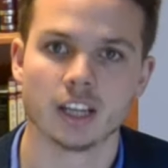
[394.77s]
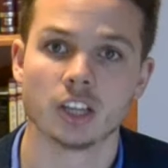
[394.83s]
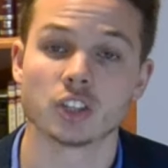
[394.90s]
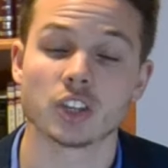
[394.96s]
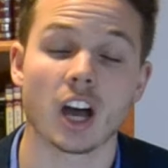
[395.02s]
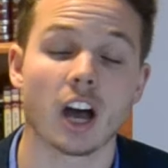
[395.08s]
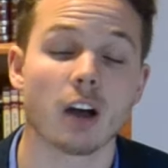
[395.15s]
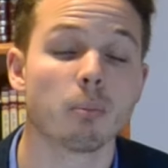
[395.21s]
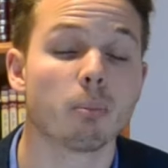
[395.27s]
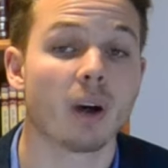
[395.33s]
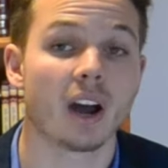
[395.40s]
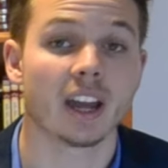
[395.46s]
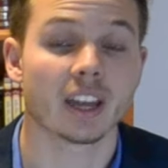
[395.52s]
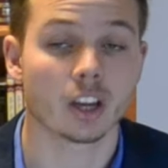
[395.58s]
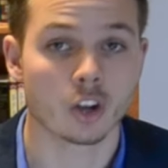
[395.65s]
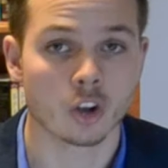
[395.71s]
So I'm
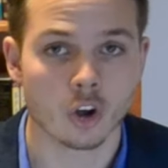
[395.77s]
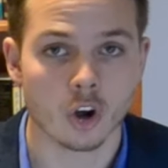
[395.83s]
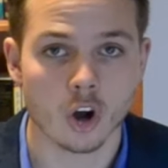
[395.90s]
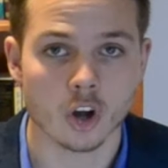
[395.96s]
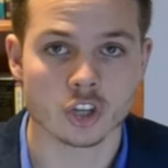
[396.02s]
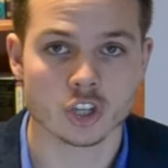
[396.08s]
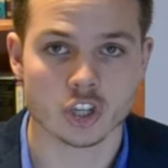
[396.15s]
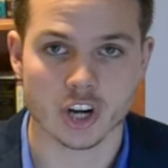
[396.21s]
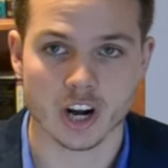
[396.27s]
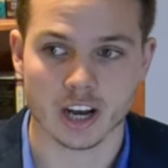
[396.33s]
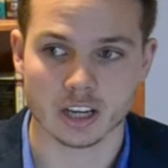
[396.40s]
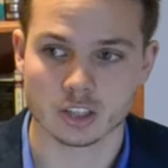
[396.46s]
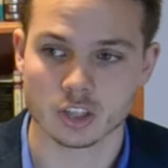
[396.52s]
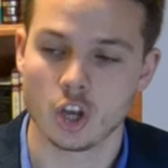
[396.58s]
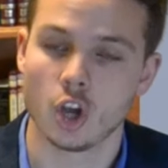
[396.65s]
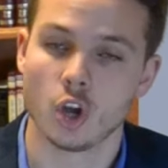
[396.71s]
buying a
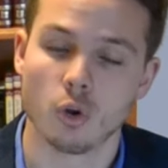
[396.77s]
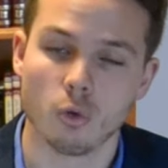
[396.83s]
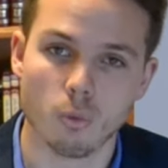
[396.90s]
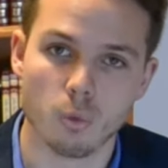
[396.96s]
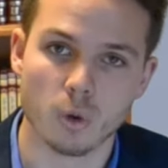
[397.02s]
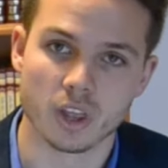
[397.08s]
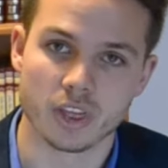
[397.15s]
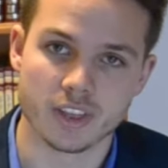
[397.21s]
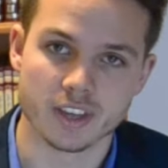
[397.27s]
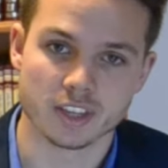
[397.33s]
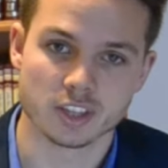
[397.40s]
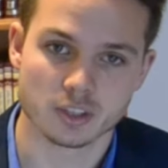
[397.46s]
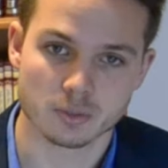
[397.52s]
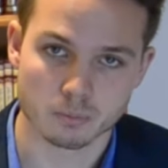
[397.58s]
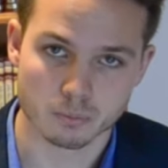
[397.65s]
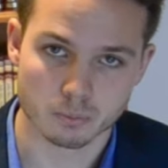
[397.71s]
contract with
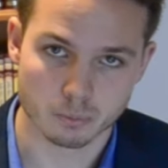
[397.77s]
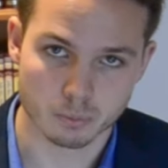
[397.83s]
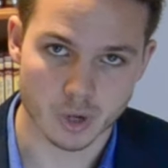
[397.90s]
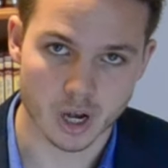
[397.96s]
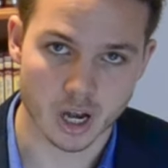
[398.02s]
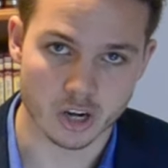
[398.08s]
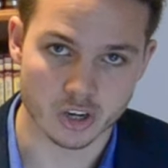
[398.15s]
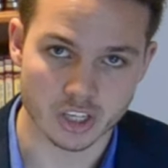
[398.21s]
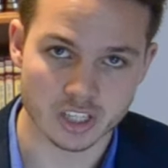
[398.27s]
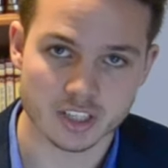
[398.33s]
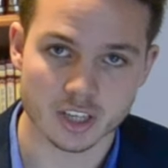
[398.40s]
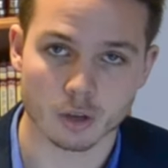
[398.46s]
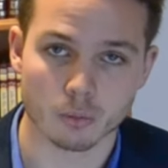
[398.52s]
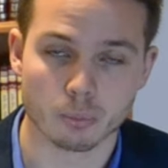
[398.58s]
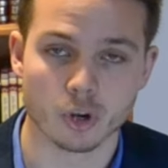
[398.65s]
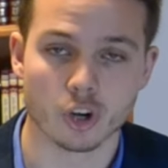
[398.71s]
this
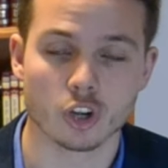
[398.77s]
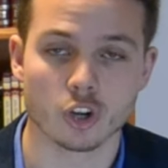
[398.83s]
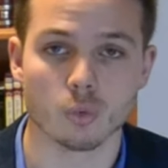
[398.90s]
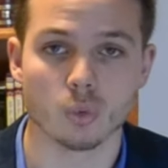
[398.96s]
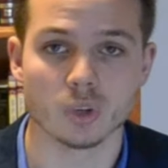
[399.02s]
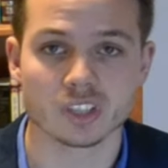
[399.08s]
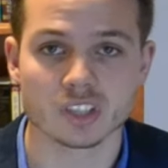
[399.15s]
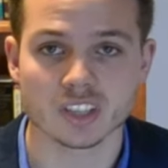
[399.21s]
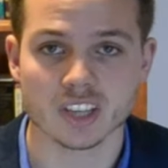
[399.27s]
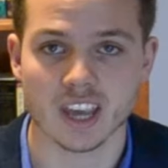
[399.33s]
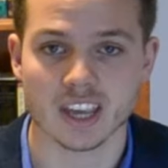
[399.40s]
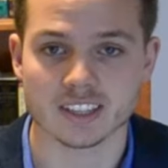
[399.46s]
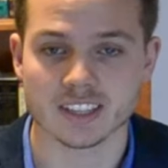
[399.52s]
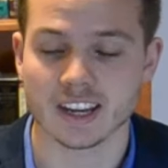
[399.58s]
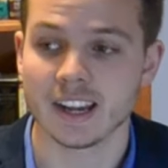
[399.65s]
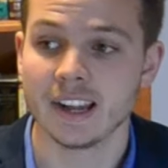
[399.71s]
retail broker, which
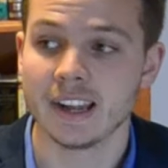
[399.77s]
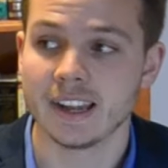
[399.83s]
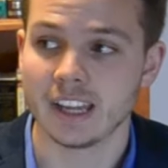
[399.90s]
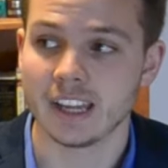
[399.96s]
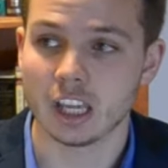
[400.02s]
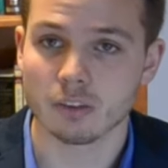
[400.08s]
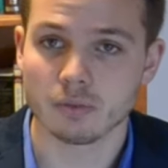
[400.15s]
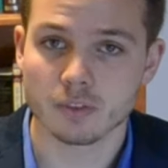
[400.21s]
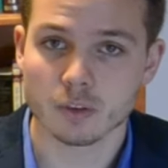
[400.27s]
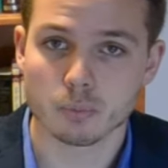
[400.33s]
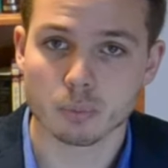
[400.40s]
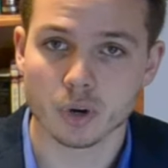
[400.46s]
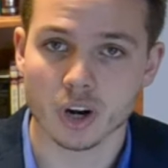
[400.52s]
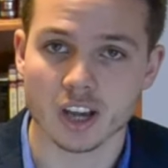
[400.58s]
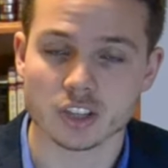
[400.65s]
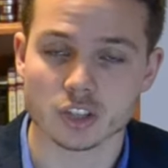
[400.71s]
says that if the
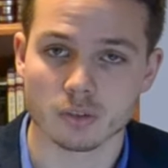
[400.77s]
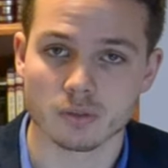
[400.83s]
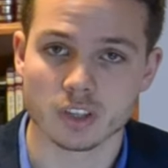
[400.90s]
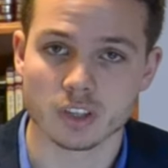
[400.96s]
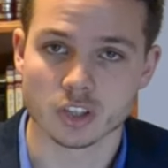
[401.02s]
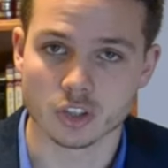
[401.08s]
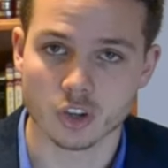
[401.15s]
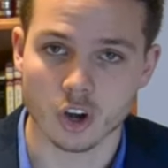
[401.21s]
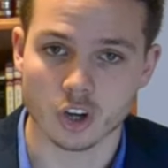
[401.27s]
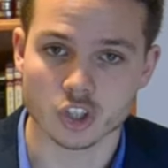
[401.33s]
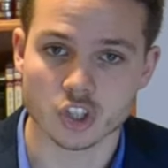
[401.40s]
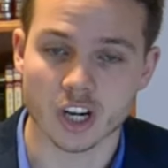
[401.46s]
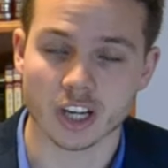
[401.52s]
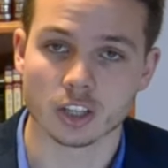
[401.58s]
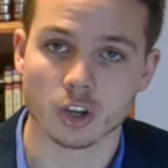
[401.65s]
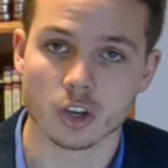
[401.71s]
price of this
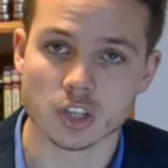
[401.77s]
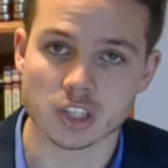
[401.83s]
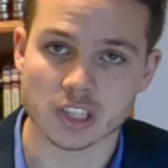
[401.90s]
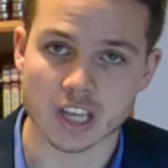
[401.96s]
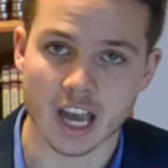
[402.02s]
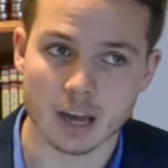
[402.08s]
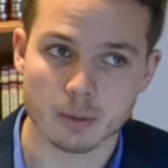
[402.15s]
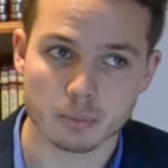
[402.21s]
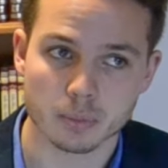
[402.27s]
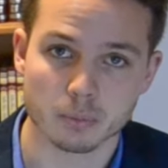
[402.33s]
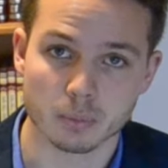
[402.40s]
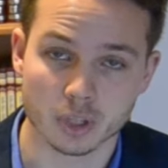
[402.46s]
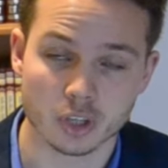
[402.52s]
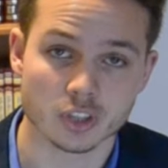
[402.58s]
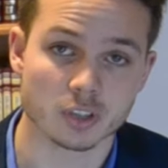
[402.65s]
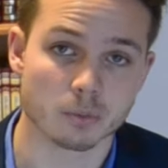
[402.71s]
contract goes up
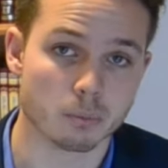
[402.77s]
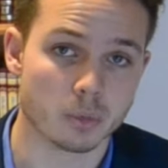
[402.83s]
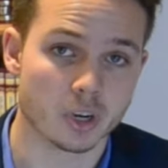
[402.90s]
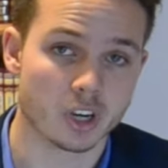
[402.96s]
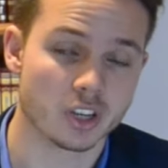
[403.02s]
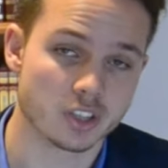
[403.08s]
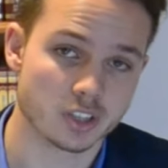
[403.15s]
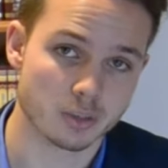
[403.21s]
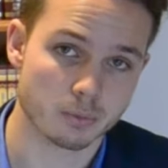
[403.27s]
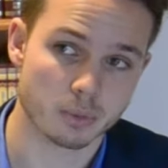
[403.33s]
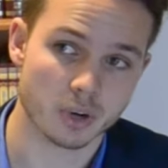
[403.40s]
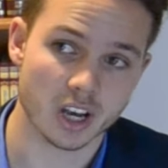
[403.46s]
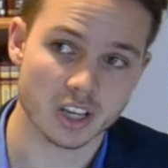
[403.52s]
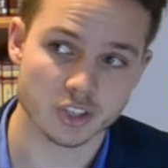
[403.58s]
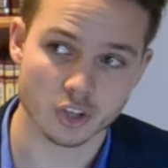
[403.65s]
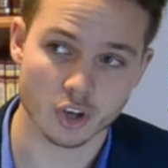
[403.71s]
because it mirrors the
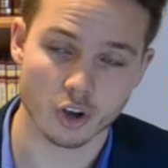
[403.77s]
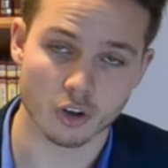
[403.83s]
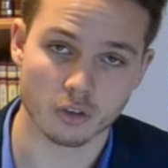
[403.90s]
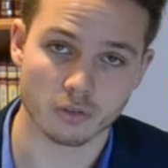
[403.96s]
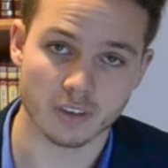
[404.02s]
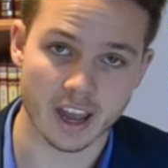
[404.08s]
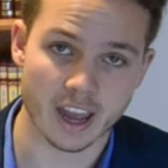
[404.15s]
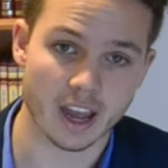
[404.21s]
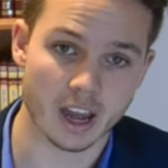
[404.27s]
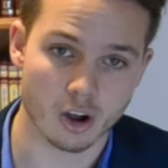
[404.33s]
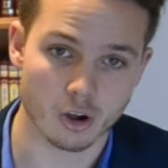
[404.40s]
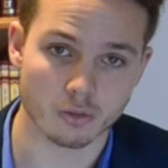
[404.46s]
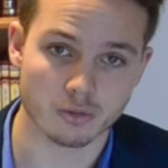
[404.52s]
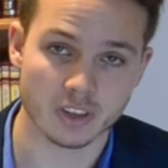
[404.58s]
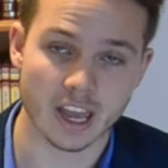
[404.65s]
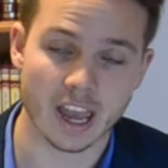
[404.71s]
price of
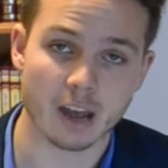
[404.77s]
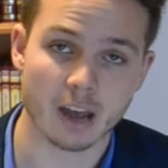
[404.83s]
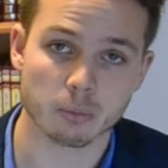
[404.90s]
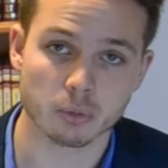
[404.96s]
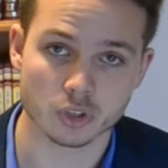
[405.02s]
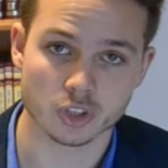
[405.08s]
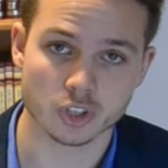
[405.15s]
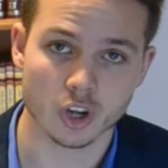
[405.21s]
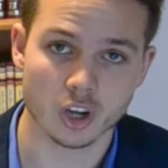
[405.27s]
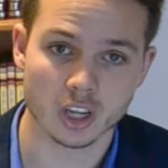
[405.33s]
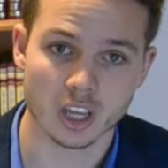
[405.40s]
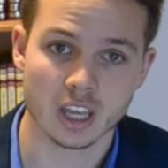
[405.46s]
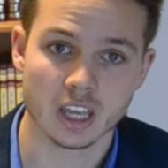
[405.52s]
the Apple stock,